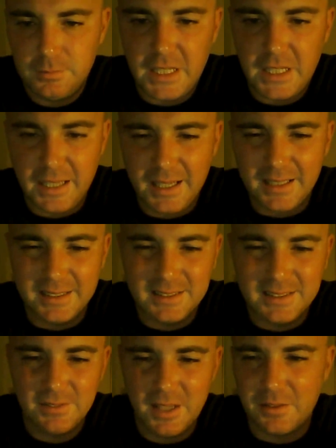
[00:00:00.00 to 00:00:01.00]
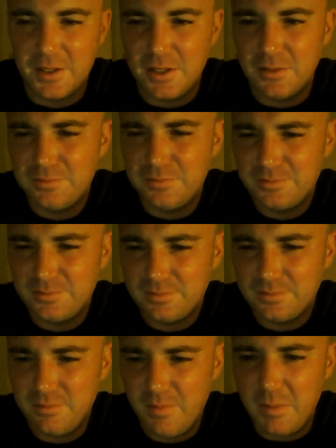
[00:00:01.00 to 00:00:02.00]
I guess. I don't know.
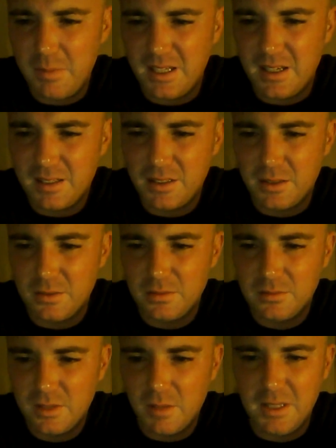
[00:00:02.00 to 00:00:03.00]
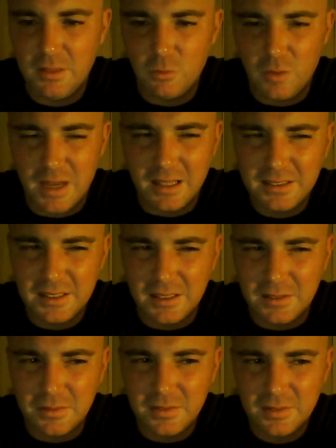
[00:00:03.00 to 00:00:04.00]
Maybe not, though. I mean,
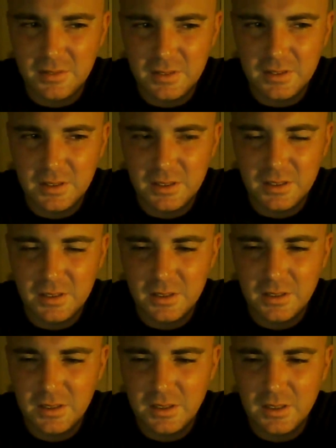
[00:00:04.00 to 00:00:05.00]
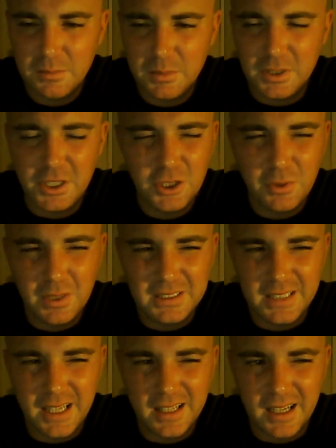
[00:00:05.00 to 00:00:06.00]
relative. But could you really
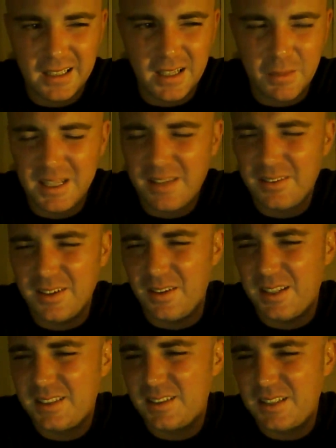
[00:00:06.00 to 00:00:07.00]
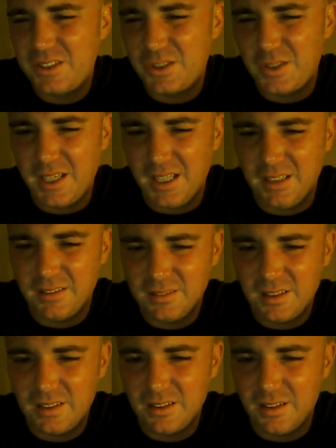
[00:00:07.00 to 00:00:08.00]
say that? I mean, I don't know. That's tricky. I
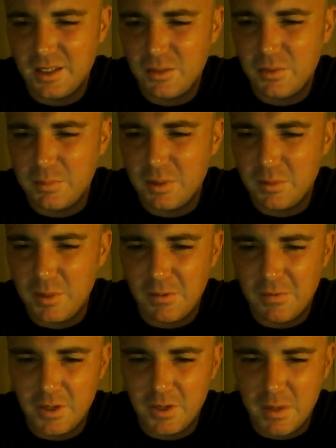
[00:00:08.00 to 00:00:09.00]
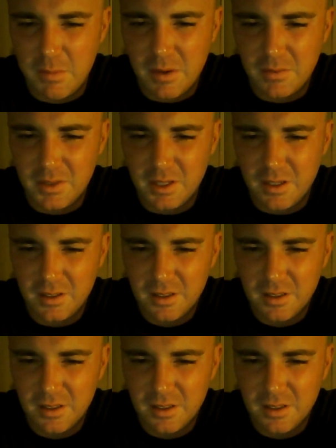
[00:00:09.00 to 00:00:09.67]
don't know. I don't want to put my own foot in my mouth there.